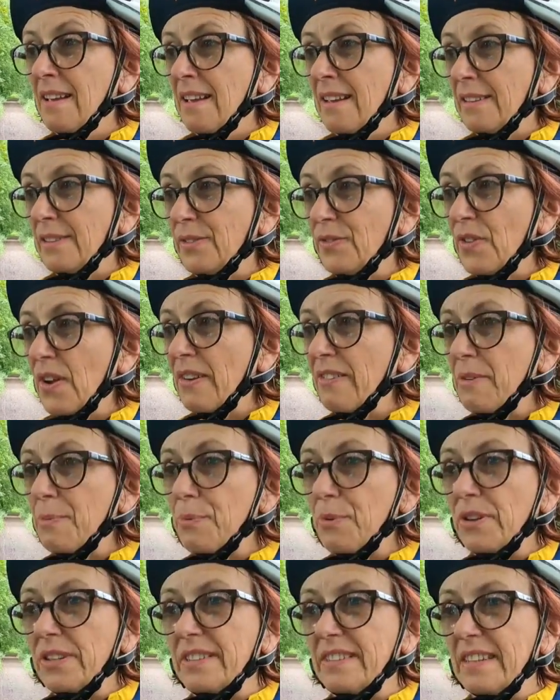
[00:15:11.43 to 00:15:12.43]
It's very
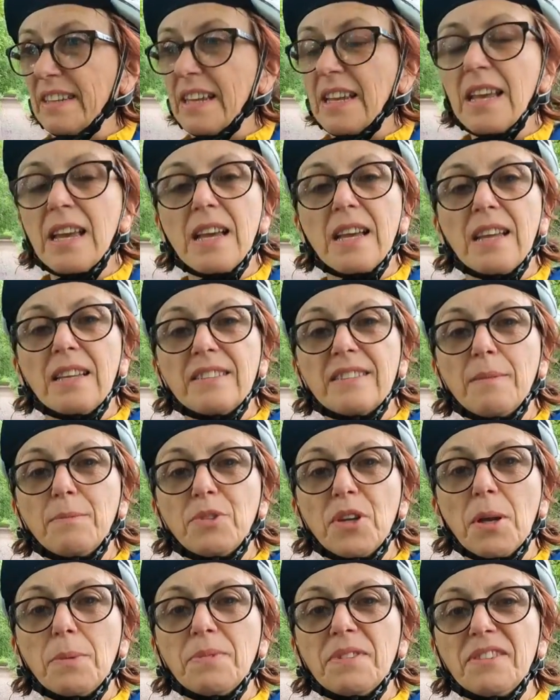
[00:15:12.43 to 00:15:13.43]
pretty.
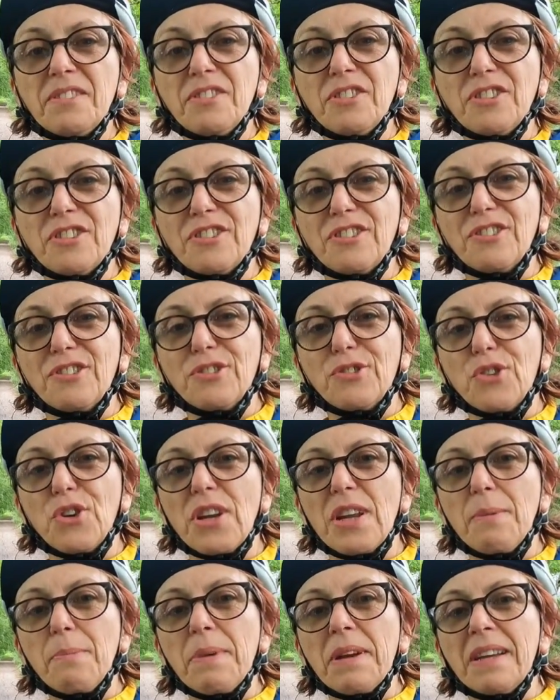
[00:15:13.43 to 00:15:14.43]
Sometimes it's just a
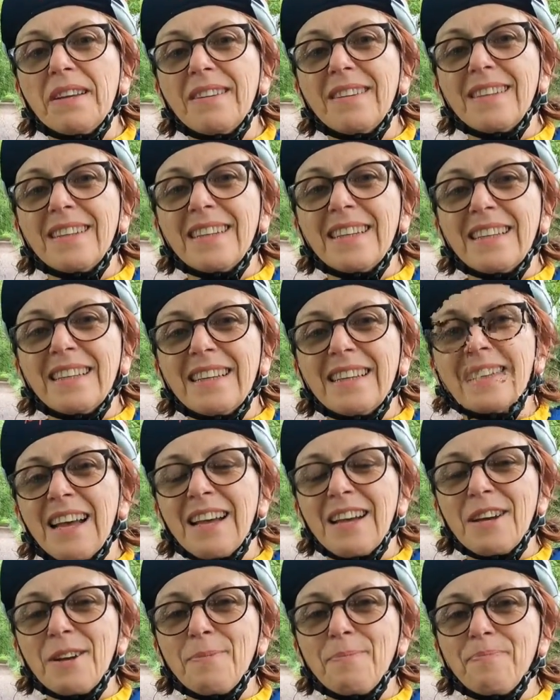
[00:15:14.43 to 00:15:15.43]
stream,
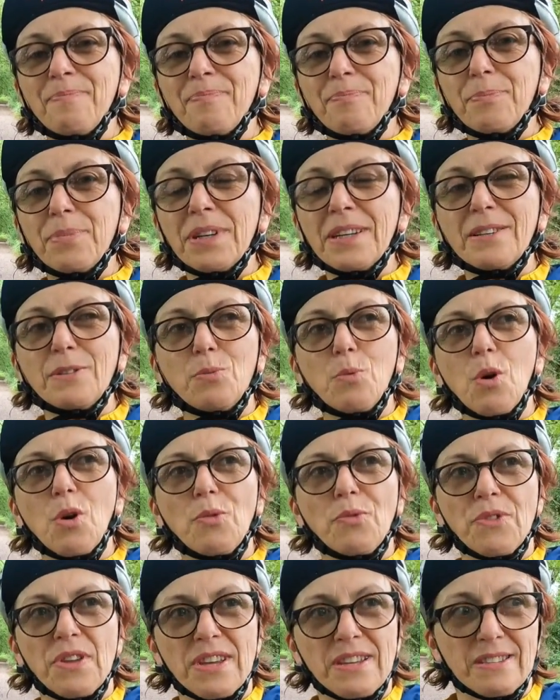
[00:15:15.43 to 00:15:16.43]
but it's what
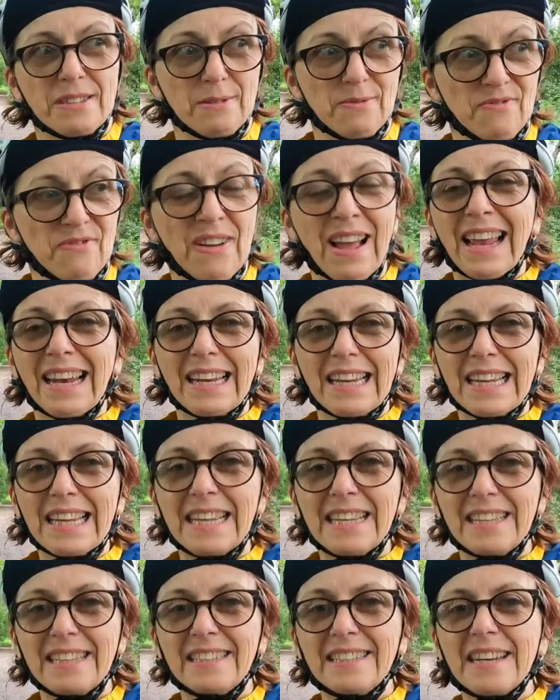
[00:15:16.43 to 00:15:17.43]
this valley
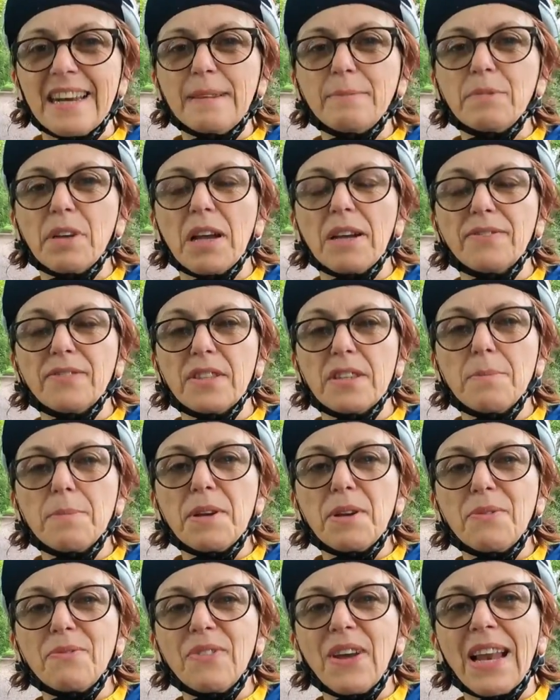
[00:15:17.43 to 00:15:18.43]
is named after, the
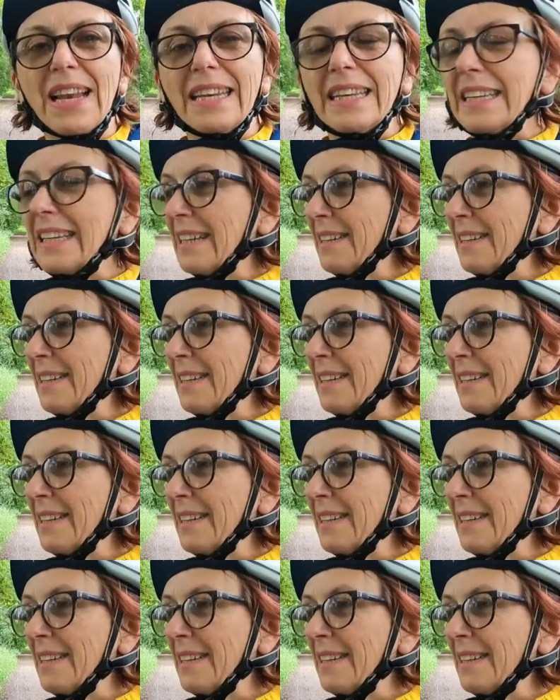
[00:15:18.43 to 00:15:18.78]
Meon Valley.